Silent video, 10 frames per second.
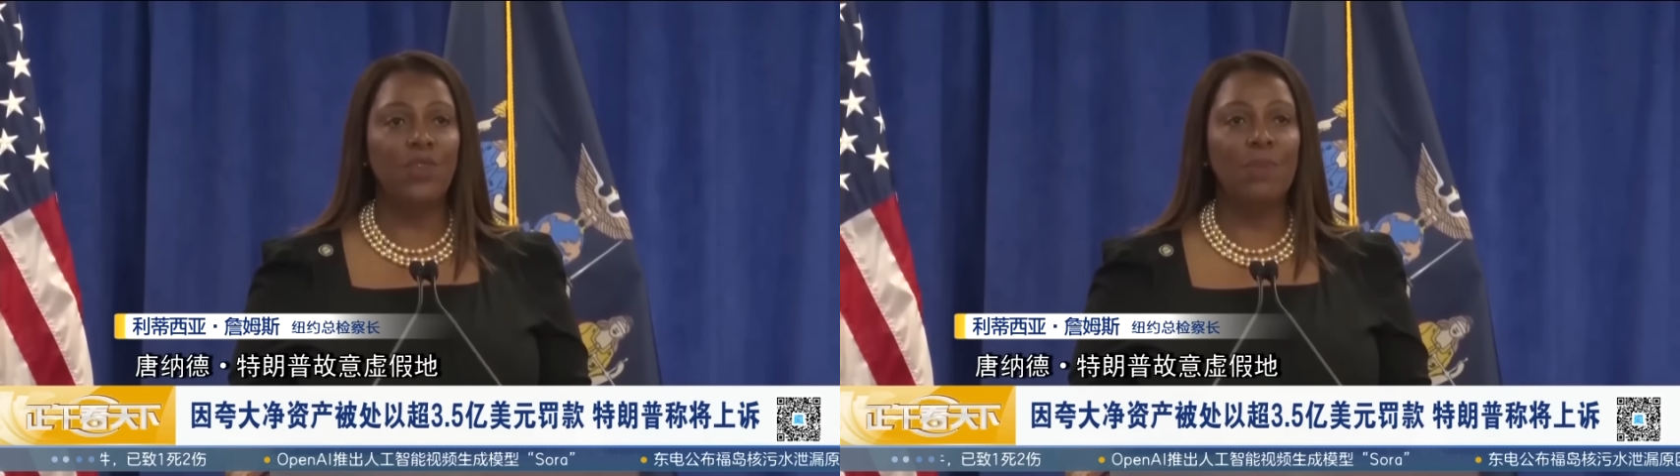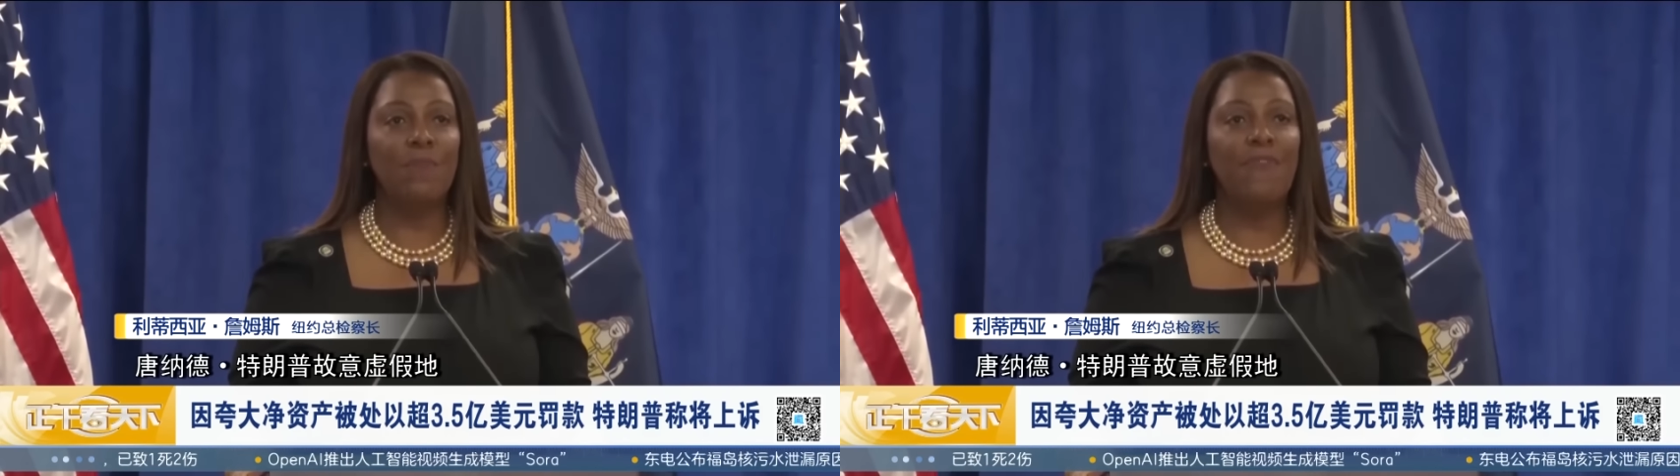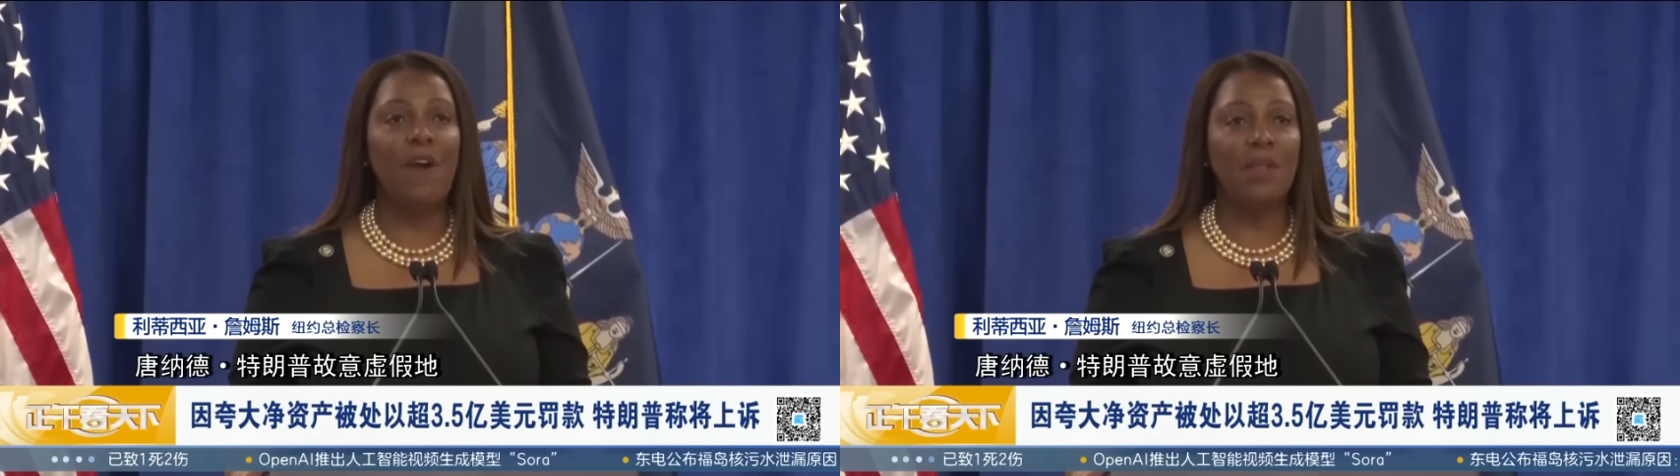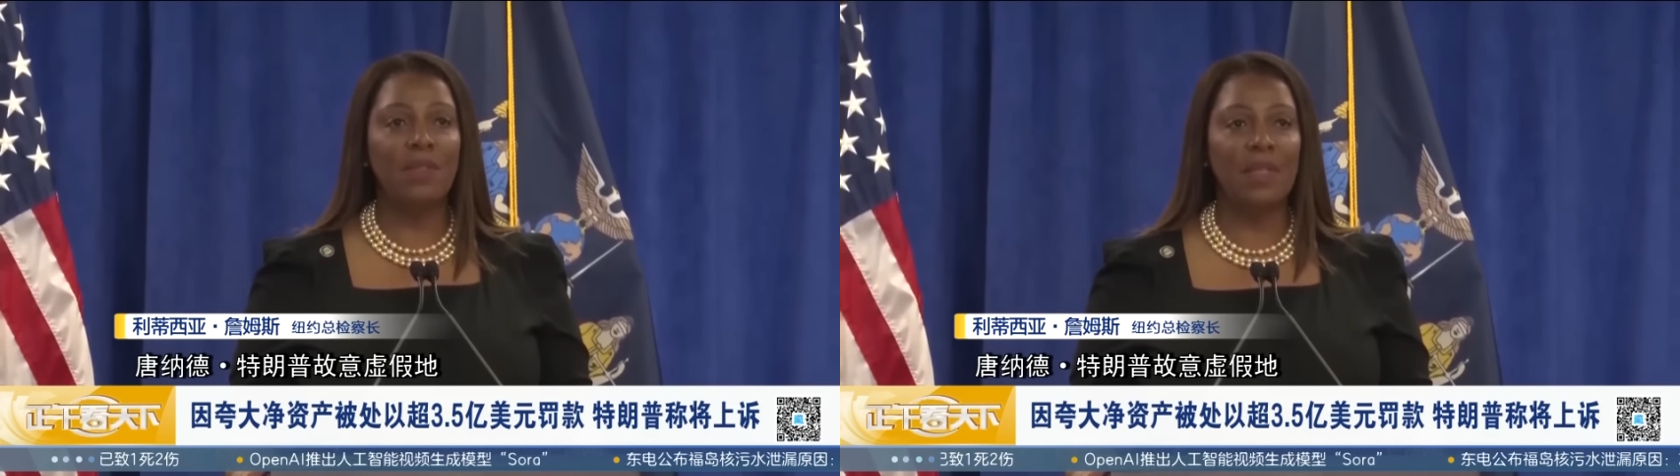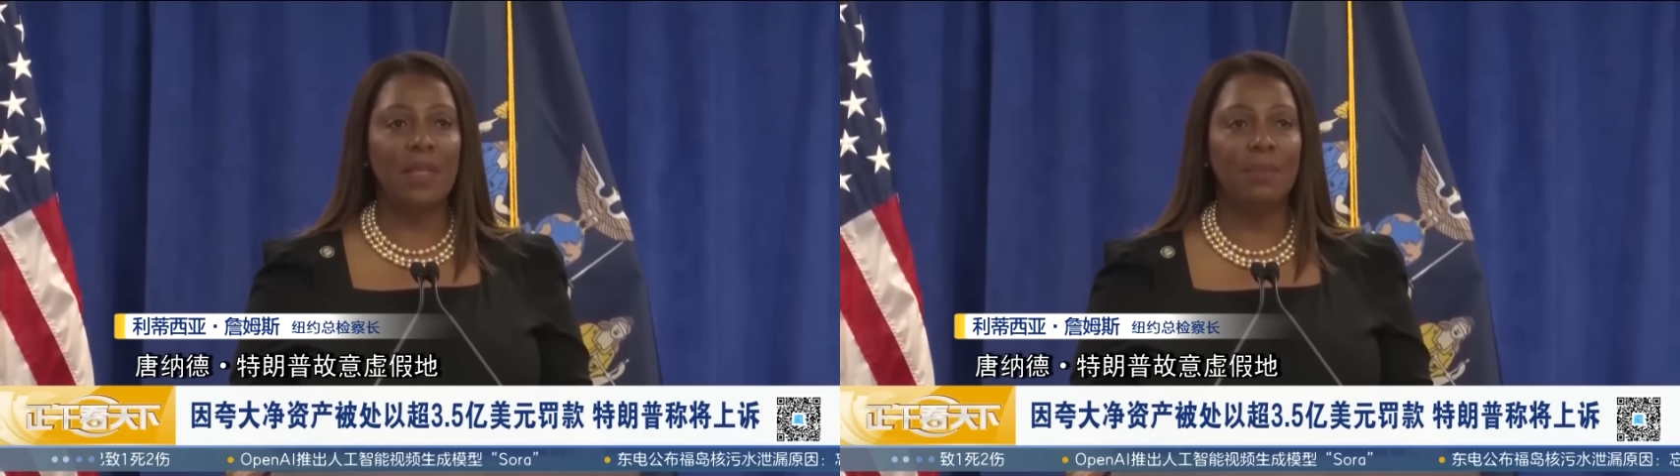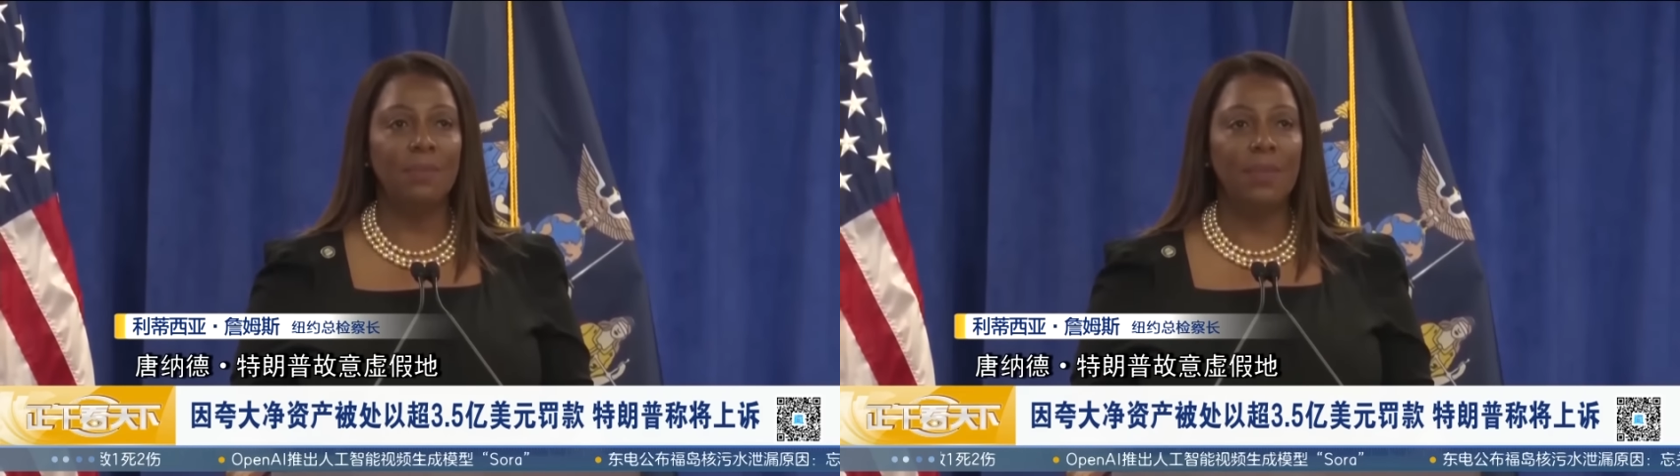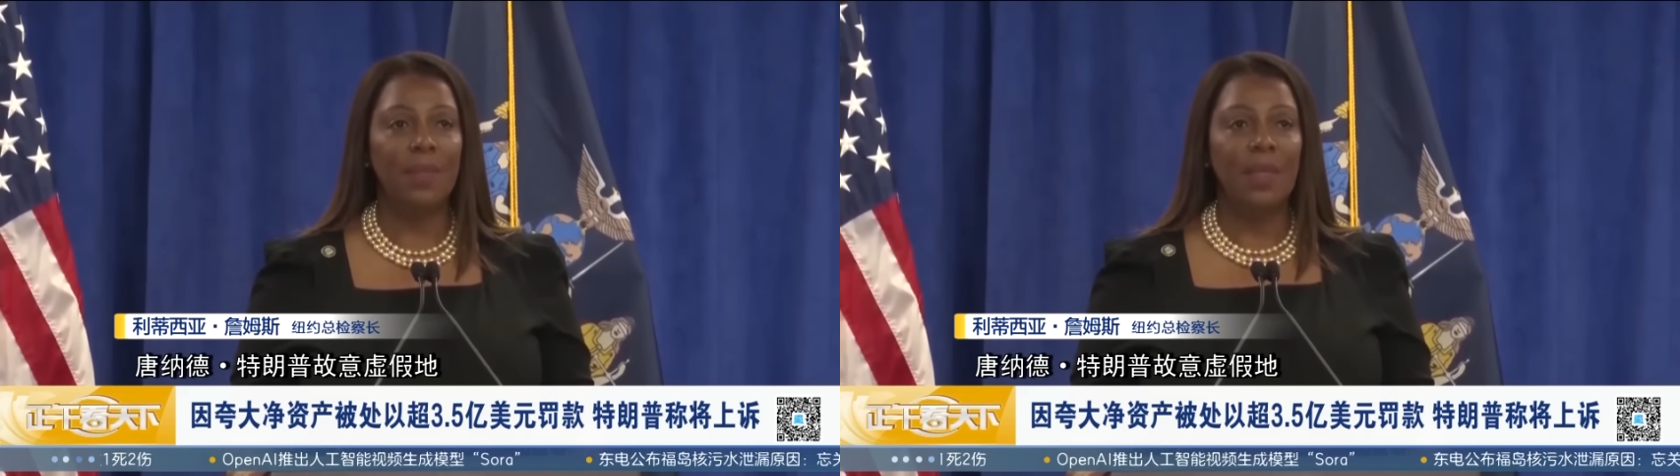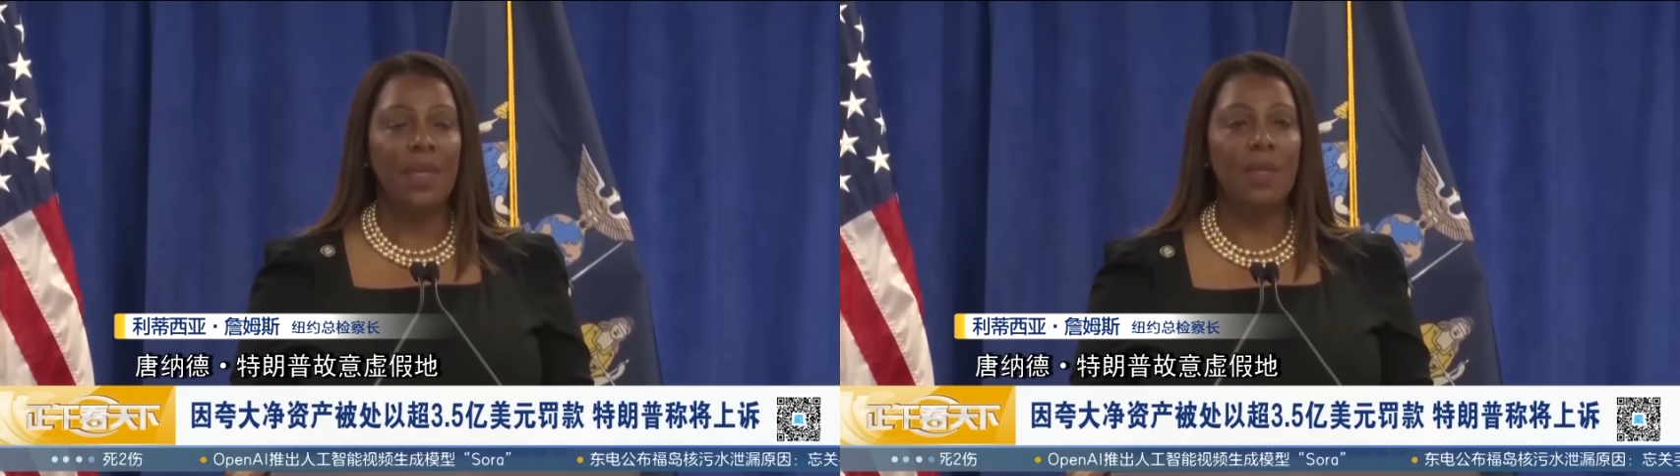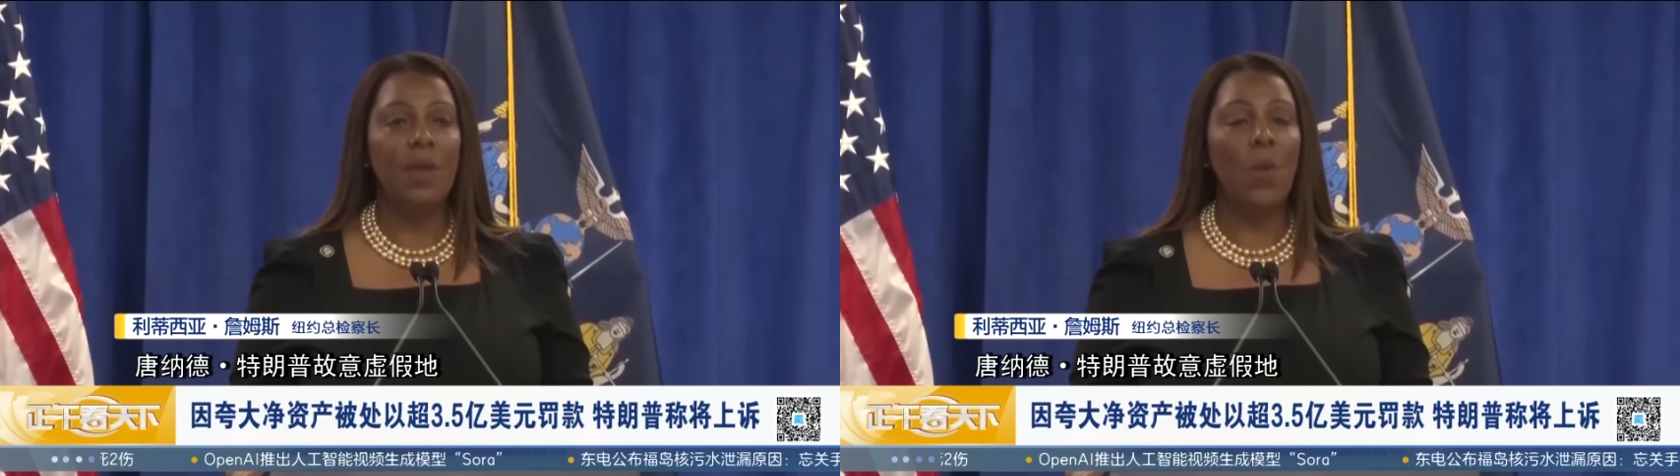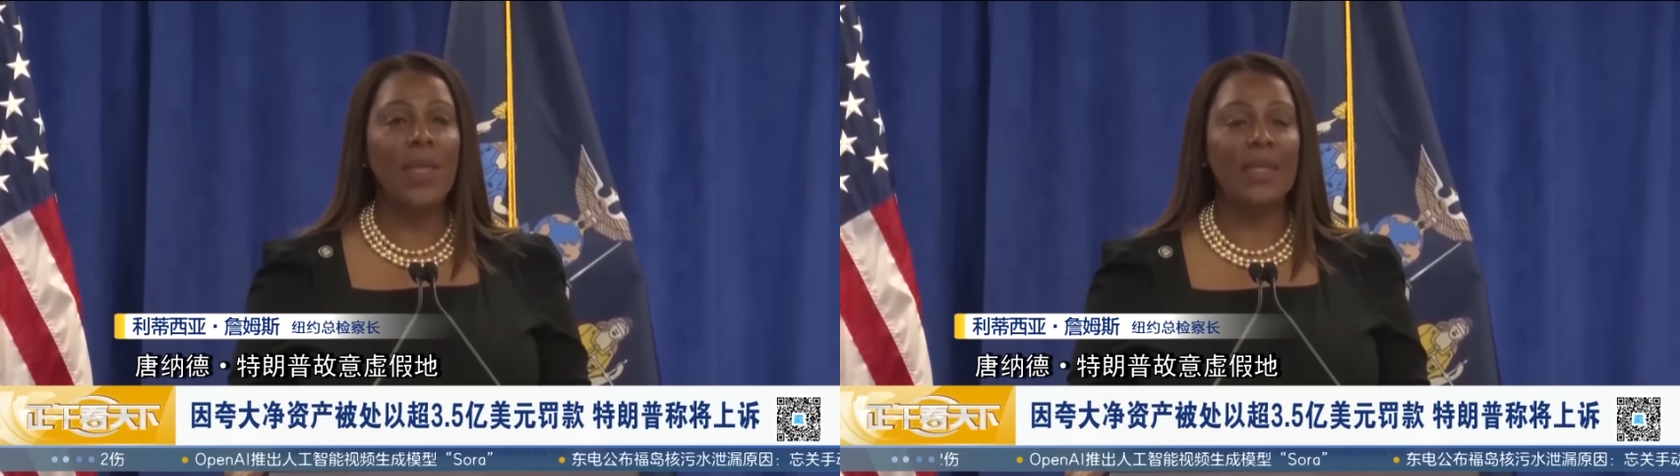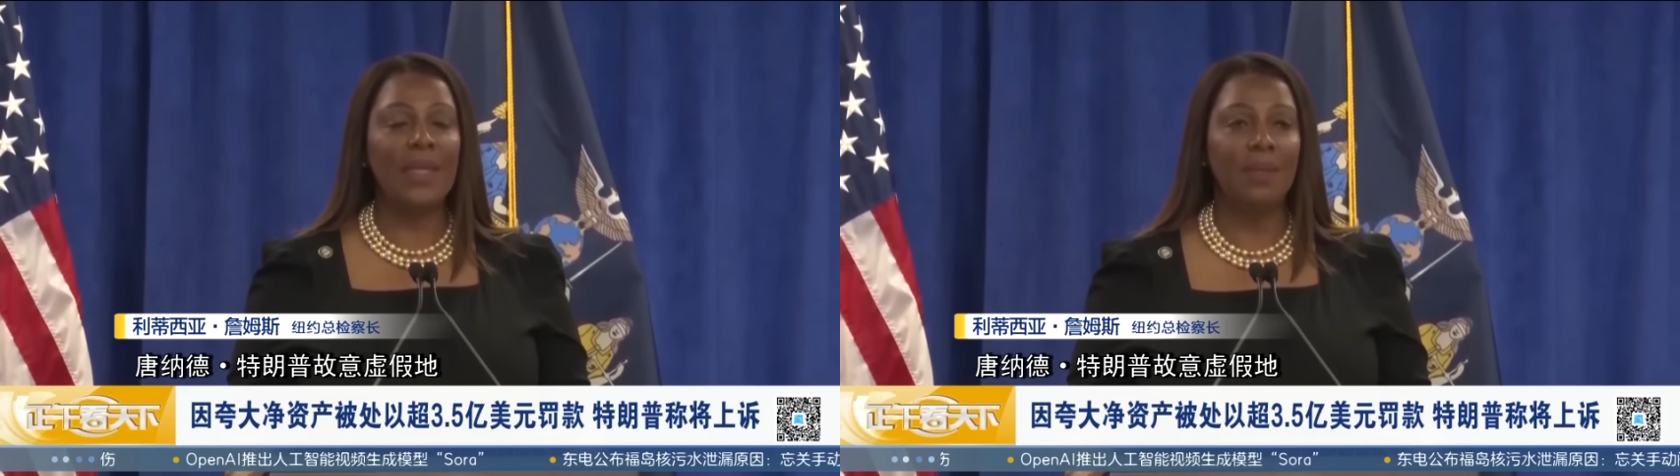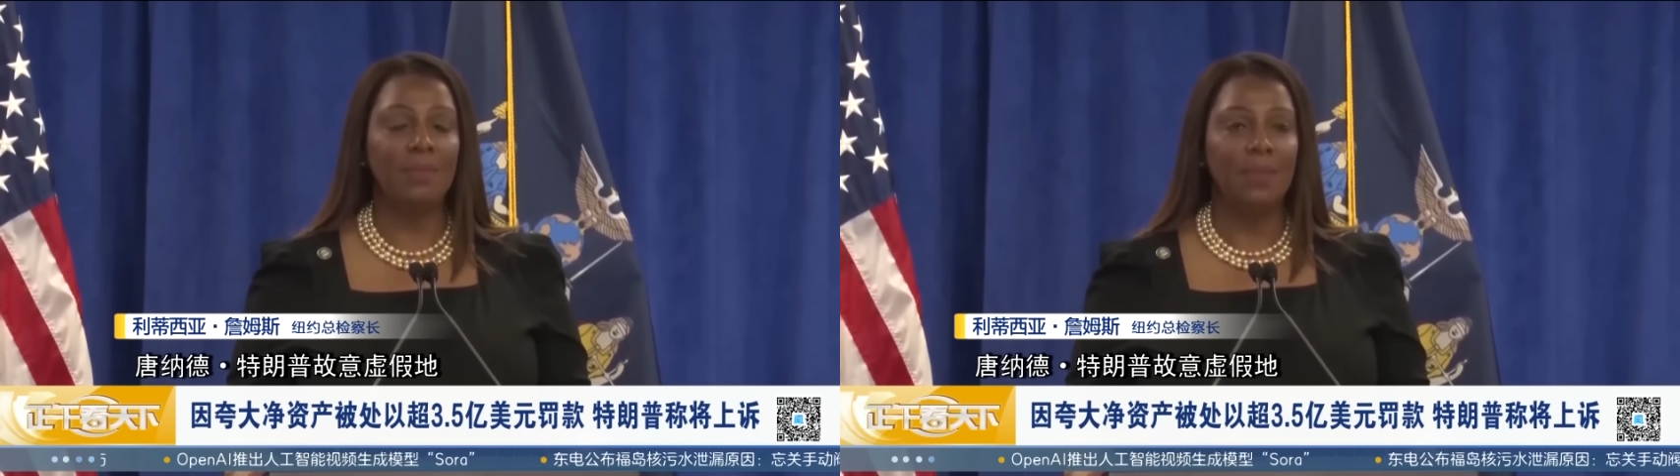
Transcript: Trump falsely, knowingly,